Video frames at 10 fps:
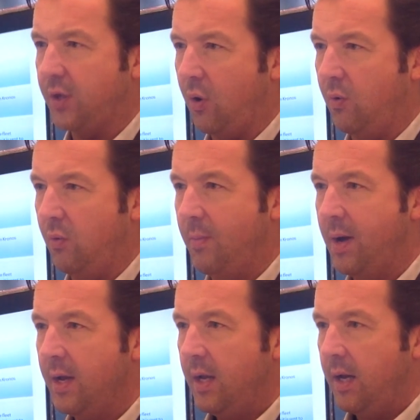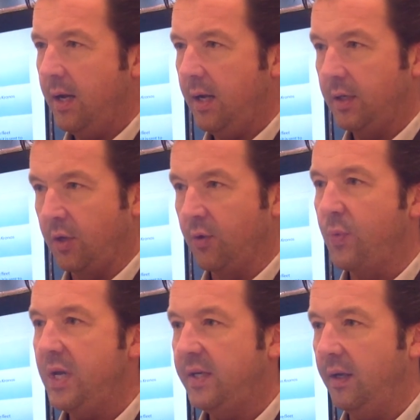home to the
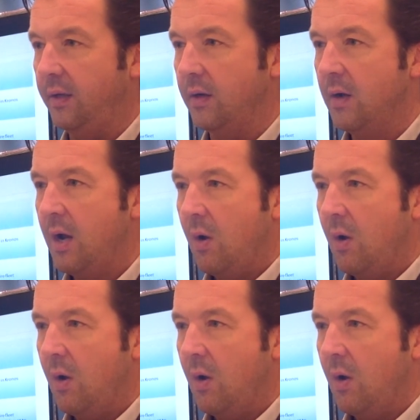retailer